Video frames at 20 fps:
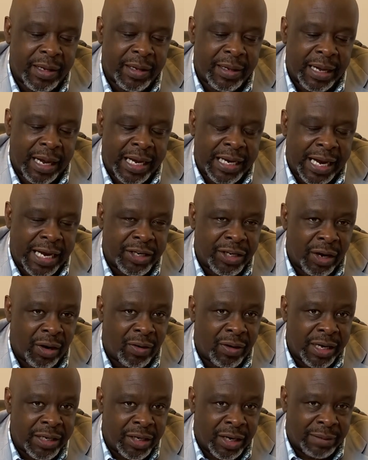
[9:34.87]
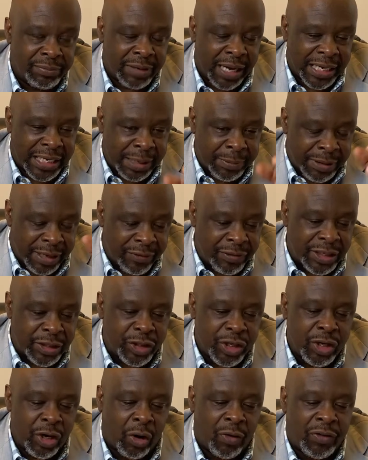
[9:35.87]
and I know, and you know, I keep giving it to
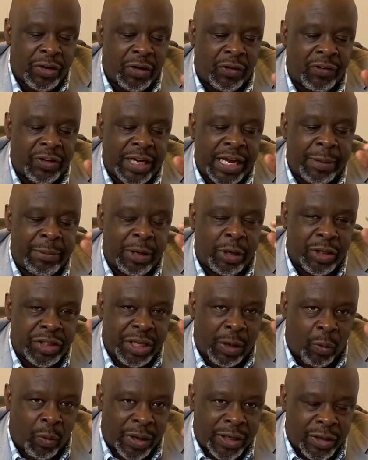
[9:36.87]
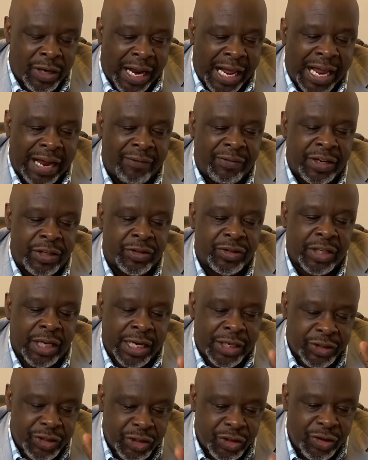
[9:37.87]
you over and over again because I want you to have this.
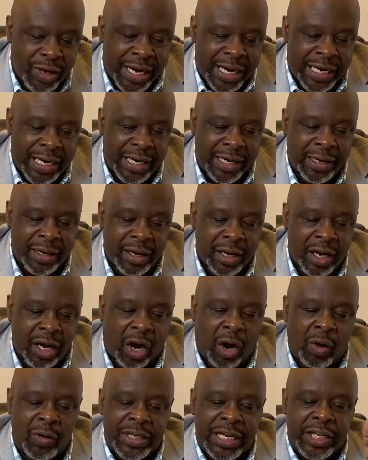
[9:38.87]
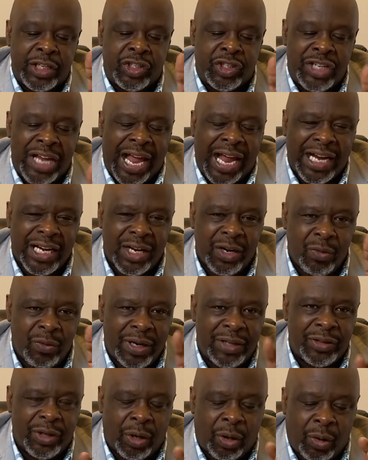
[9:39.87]
Concentrating on exactly
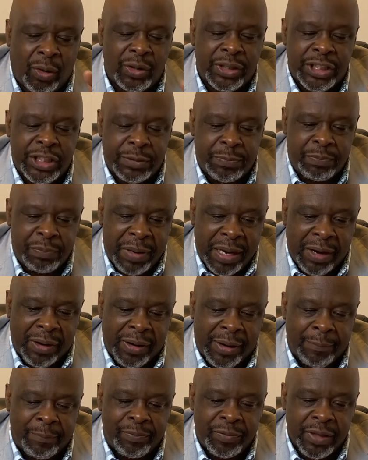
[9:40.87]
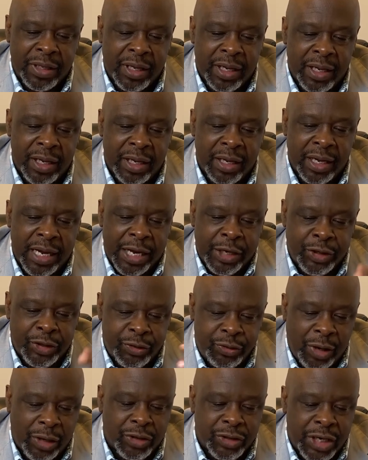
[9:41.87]
what the Holy Spirit
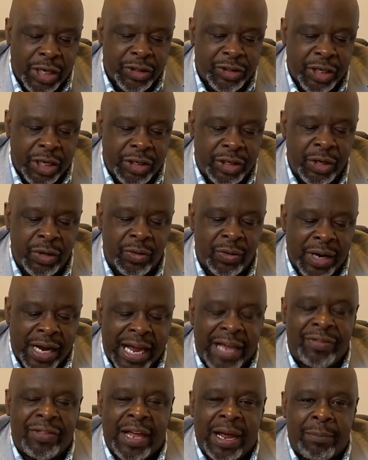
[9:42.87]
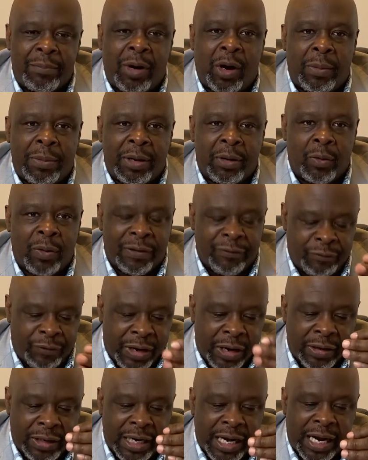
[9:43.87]
instructs us to do at that moment. When
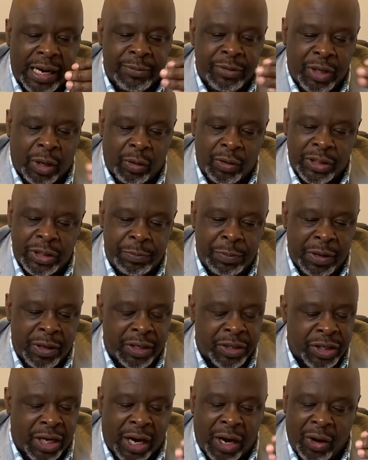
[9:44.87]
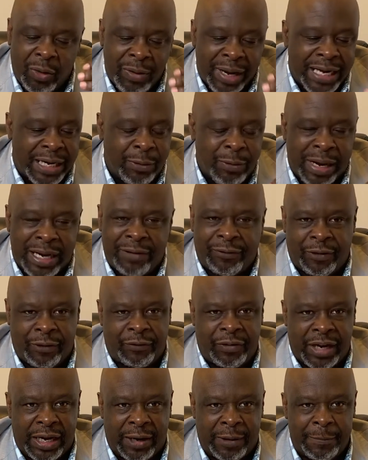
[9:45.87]
fear comes, the Holy Spirit is already ready for
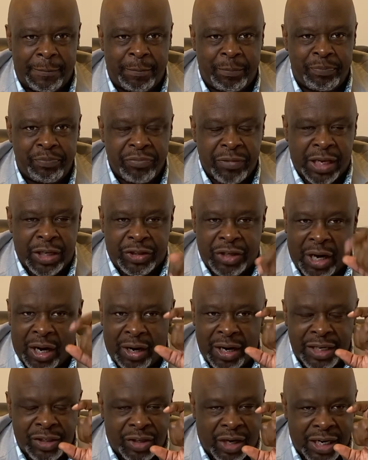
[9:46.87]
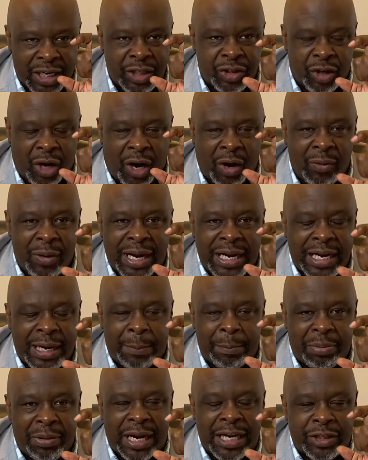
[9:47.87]
fear. It's all, he's, he's already in
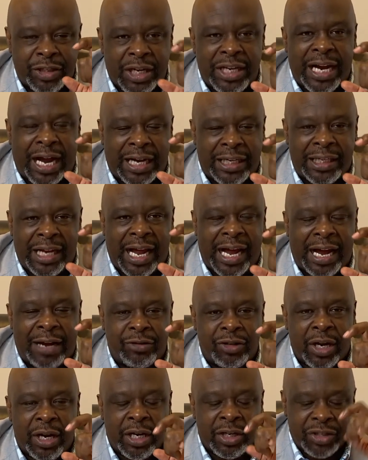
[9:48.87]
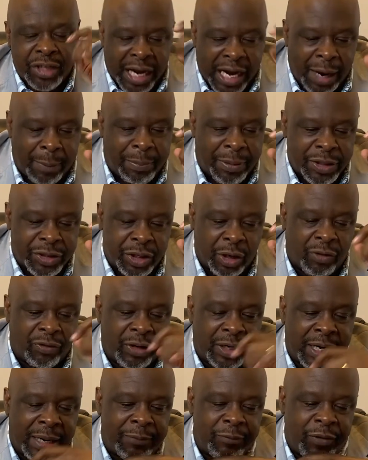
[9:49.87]
place in our lives to help us to
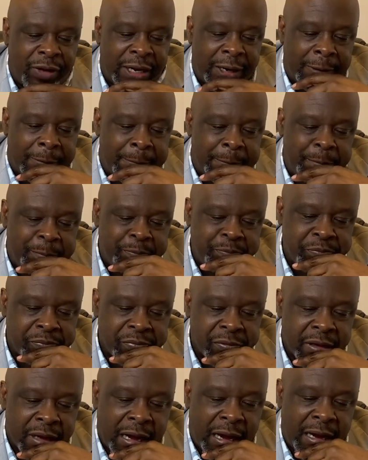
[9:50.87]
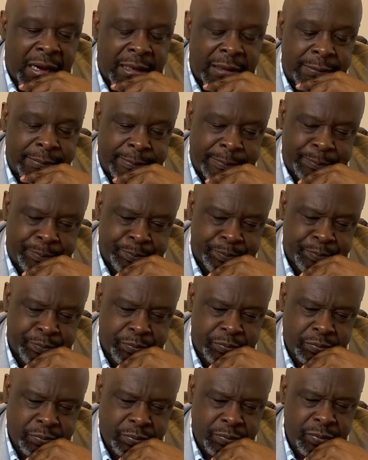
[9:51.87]
overcome fear. Uh,
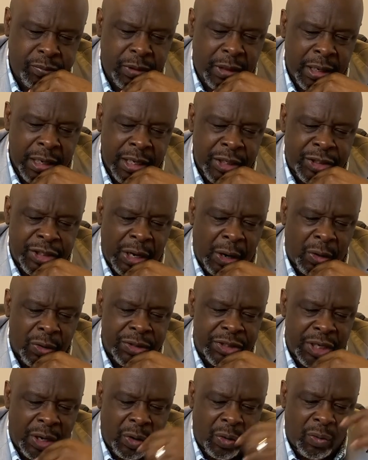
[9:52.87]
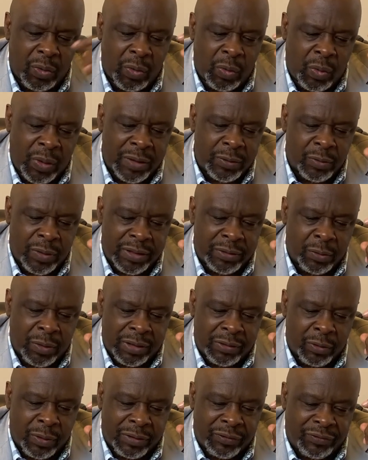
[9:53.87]
so so when,
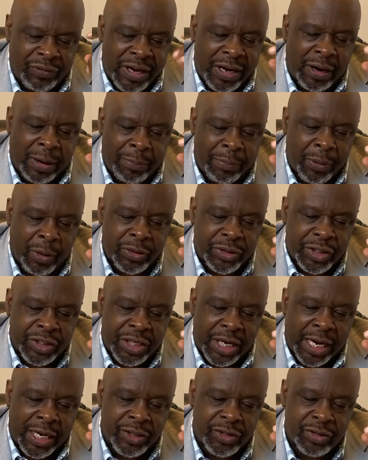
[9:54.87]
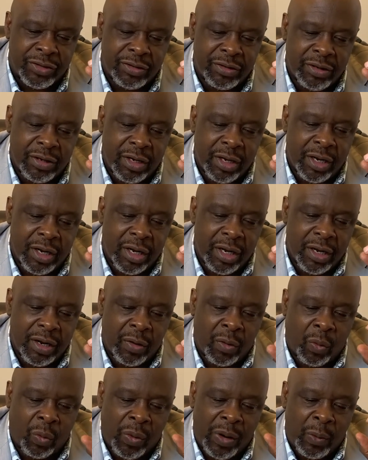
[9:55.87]
when, when fear approaches us,
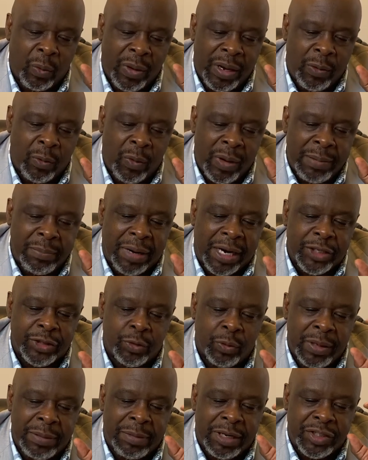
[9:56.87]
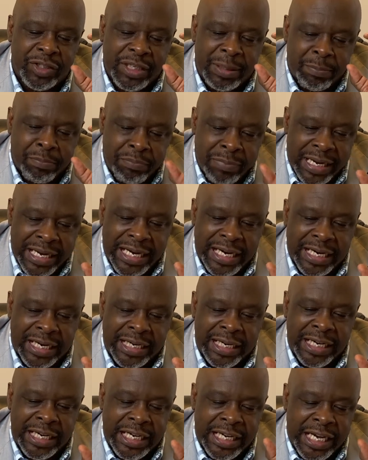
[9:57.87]
we, we, we, must, we must
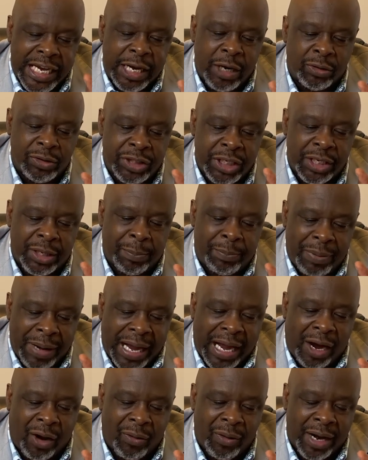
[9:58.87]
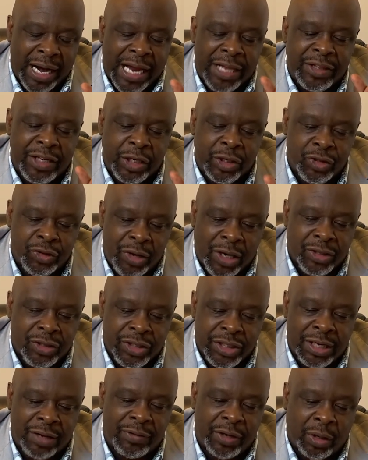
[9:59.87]
immediately yield to the power and the
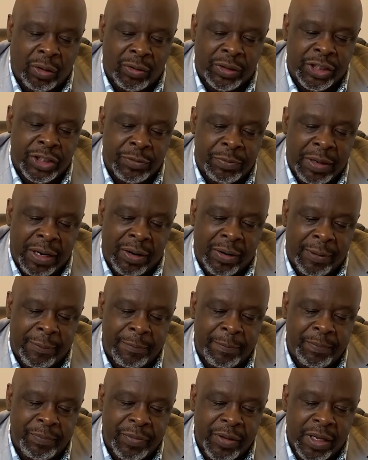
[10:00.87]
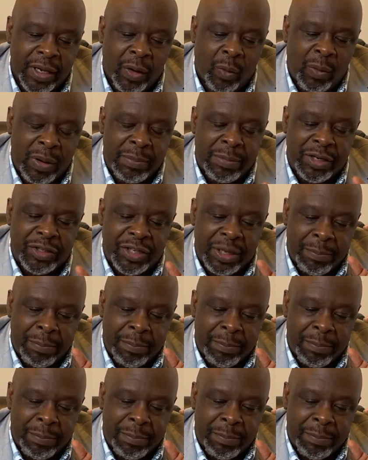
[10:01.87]
instructions of the Holy Spirit we must